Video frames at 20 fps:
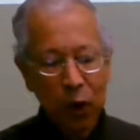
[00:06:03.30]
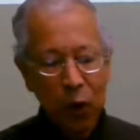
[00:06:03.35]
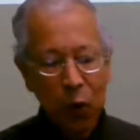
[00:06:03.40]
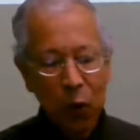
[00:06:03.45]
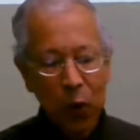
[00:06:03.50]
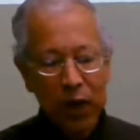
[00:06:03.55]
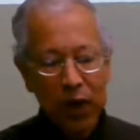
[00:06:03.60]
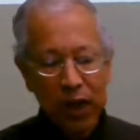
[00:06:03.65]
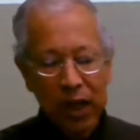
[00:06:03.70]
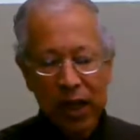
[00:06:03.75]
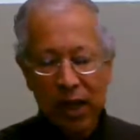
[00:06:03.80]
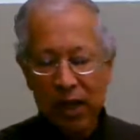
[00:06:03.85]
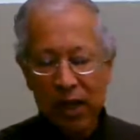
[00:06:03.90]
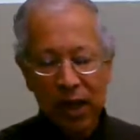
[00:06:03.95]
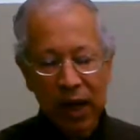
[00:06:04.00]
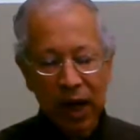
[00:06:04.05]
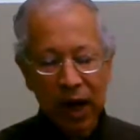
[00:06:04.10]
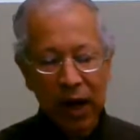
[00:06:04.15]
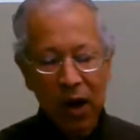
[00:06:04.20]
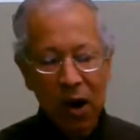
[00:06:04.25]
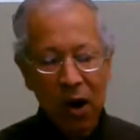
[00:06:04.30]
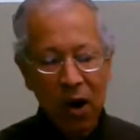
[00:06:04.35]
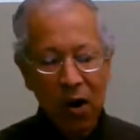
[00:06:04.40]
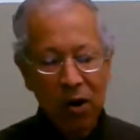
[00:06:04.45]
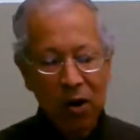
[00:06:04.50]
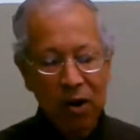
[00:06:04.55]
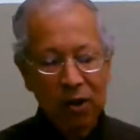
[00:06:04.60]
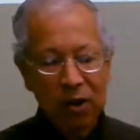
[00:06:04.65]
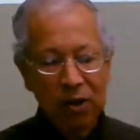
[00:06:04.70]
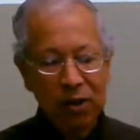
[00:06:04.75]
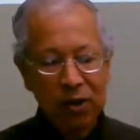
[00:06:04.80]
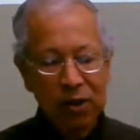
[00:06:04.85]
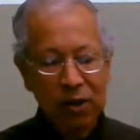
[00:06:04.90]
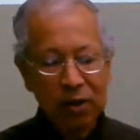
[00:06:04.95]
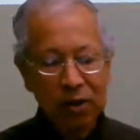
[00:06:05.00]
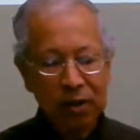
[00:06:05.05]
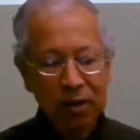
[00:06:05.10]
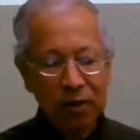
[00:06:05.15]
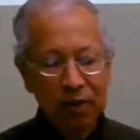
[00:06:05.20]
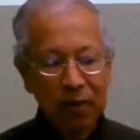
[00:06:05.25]
within thy
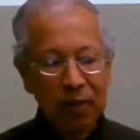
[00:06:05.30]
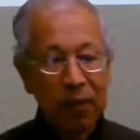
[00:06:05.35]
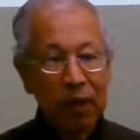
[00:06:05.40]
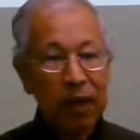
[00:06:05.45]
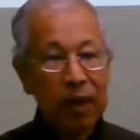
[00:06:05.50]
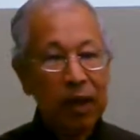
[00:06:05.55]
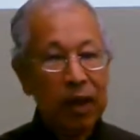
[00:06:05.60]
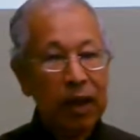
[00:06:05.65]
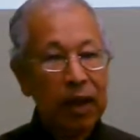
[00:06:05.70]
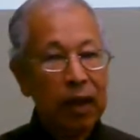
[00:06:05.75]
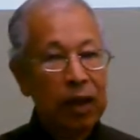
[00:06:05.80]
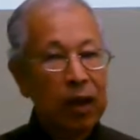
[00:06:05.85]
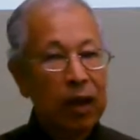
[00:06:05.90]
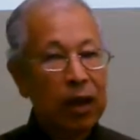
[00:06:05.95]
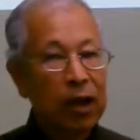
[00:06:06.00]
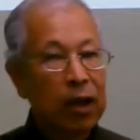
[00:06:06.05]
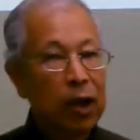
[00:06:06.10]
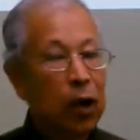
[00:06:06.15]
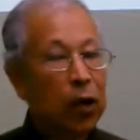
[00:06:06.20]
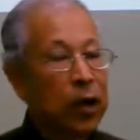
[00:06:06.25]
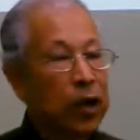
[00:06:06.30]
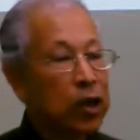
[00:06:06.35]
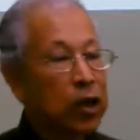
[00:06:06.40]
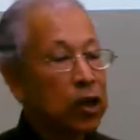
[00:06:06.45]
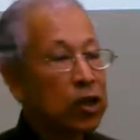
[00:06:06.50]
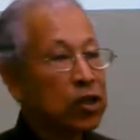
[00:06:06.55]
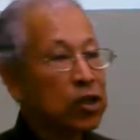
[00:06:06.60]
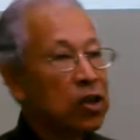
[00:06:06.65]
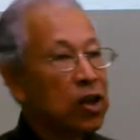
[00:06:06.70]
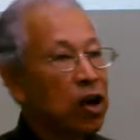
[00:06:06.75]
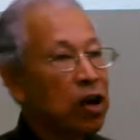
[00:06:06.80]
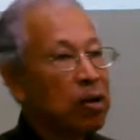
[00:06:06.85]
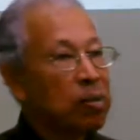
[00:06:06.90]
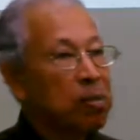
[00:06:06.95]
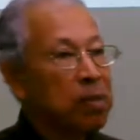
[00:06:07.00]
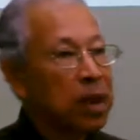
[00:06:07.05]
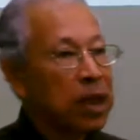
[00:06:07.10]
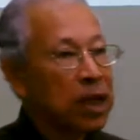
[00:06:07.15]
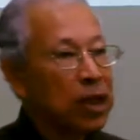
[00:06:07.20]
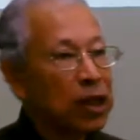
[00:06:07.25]
locks." Now, it does
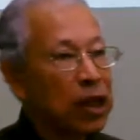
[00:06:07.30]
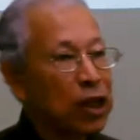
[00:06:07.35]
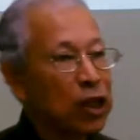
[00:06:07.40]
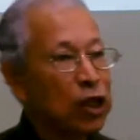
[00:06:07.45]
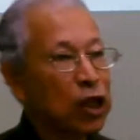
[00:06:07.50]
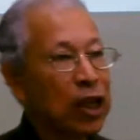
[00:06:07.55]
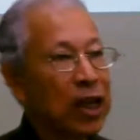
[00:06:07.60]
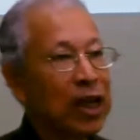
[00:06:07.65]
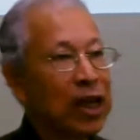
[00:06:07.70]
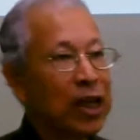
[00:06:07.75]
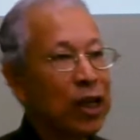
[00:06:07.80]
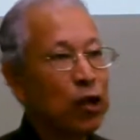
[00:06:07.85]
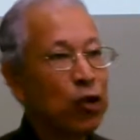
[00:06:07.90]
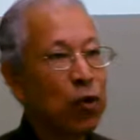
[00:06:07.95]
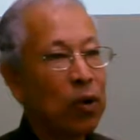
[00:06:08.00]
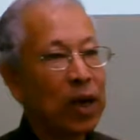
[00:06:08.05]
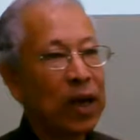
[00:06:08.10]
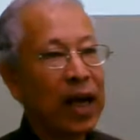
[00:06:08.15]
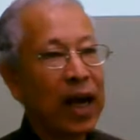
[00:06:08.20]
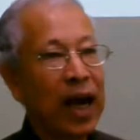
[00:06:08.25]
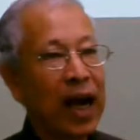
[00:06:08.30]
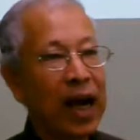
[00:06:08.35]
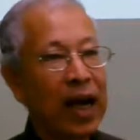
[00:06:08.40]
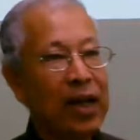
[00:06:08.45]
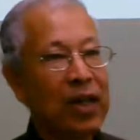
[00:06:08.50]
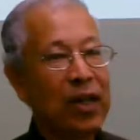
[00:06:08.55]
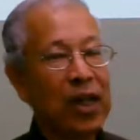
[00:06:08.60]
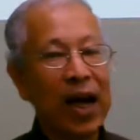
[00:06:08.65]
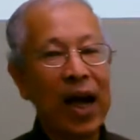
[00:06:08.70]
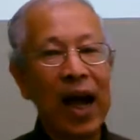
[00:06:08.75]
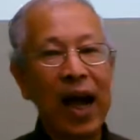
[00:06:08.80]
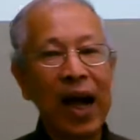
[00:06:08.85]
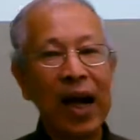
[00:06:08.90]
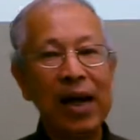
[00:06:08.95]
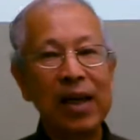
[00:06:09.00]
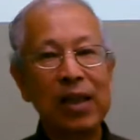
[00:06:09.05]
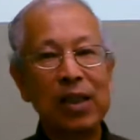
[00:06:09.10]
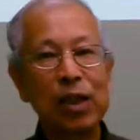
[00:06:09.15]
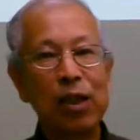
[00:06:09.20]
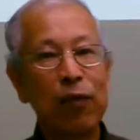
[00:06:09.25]
not mean that she literally had the
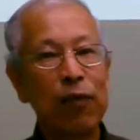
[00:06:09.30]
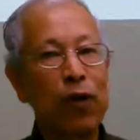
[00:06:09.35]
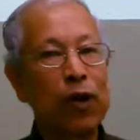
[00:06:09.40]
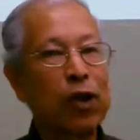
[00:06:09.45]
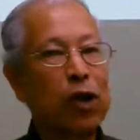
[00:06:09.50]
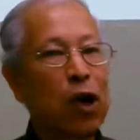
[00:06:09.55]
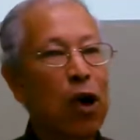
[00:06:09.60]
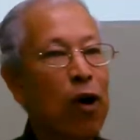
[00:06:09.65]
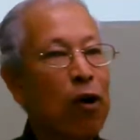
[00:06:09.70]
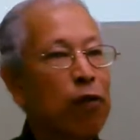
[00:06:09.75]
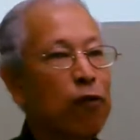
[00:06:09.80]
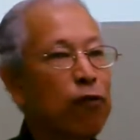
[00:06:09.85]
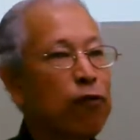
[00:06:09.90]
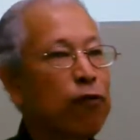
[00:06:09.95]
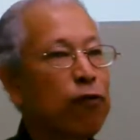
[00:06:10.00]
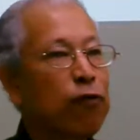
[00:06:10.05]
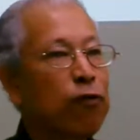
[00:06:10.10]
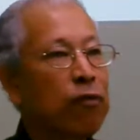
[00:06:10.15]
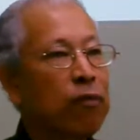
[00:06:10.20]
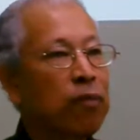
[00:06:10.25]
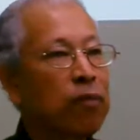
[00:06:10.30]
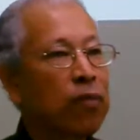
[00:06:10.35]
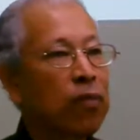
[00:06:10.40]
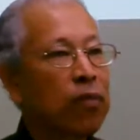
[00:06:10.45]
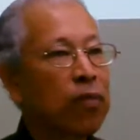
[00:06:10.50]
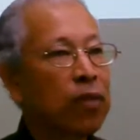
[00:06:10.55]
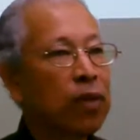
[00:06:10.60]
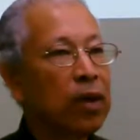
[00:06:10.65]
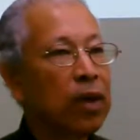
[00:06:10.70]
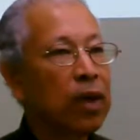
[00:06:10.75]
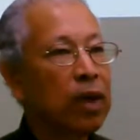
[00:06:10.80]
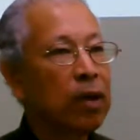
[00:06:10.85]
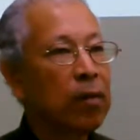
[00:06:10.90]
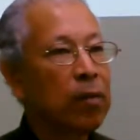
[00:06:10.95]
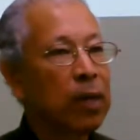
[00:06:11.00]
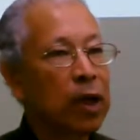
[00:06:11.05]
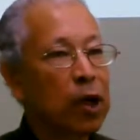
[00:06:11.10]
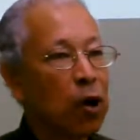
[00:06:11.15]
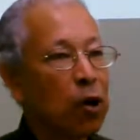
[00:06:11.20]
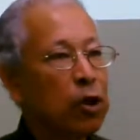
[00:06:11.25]
eyes of a dove,
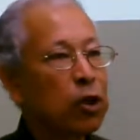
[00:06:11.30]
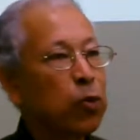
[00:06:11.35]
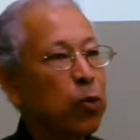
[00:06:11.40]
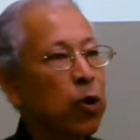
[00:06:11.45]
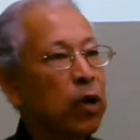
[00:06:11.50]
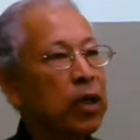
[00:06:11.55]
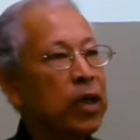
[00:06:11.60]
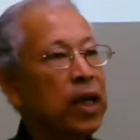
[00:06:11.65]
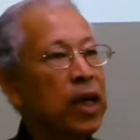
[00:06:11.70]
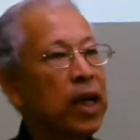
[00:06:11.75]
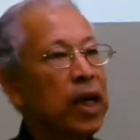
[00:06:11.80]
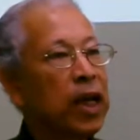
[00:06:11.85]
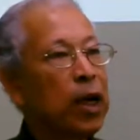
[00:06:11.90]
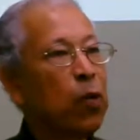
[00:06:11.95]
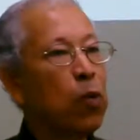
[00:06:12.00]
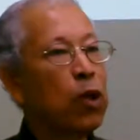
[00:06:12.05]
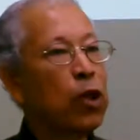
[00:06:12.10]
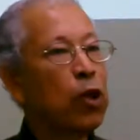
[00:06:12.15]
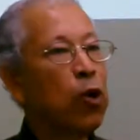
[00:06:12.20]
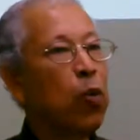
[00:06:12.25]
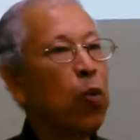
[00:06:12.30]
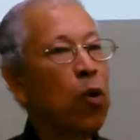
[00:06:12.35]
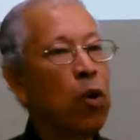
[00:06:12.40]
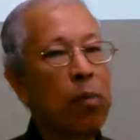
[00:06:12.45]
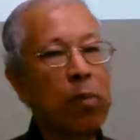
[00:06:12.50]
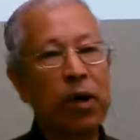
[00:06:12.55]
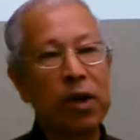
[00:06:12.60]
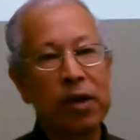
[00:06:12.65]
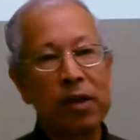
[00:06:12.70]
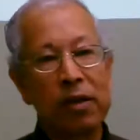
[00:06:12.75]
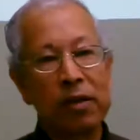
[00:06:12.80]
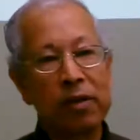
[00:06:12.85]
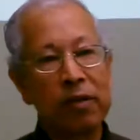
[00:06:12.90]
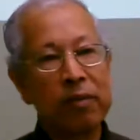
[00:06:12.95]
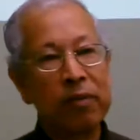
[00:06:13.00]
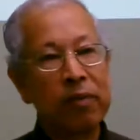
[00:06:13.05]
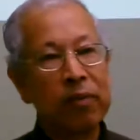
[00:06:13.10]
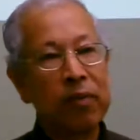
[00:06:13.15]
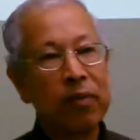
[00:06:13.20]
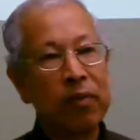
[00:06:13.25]
because we're dealing with a woman,
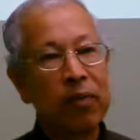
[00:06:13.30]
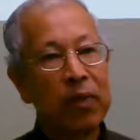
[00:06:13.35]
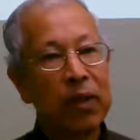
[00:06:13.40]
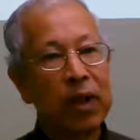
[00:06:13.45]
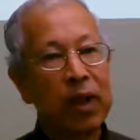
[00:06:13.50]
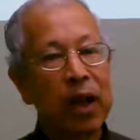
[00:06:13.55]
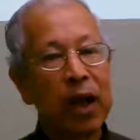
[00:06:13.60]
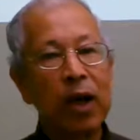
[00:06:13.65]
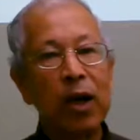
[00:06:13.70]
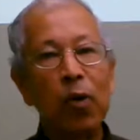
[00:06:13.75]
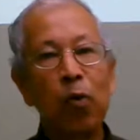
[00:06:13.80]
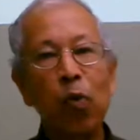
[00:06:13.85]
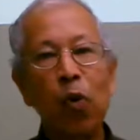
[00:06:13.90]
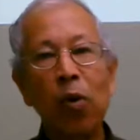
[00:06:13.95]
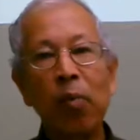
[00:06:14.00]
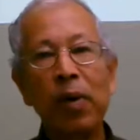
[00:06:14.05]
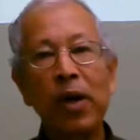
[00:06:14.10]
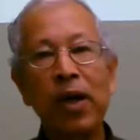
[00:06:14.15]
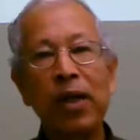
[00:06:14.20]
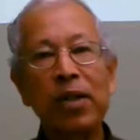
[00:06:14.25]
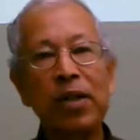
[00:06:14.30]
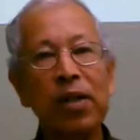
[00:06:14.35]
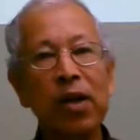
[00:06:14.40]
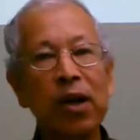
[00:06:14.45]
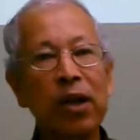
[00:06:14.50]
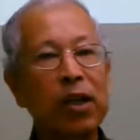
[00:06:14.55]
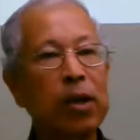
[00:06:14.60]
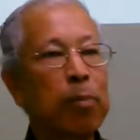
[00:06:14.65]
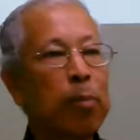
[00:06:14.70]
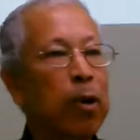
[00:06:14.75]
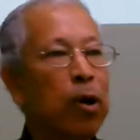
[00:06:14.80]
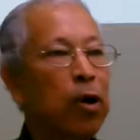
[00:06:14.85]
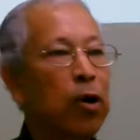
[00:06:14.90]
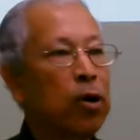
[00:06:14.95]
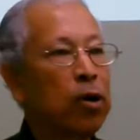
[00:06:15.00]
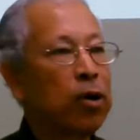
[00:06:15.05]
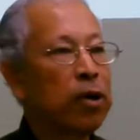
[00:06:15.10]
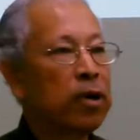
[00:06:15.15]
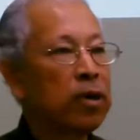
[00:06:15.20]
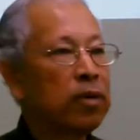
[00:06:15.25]
and a woman is not a
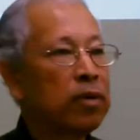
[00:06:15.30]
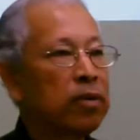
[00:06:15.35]
bird.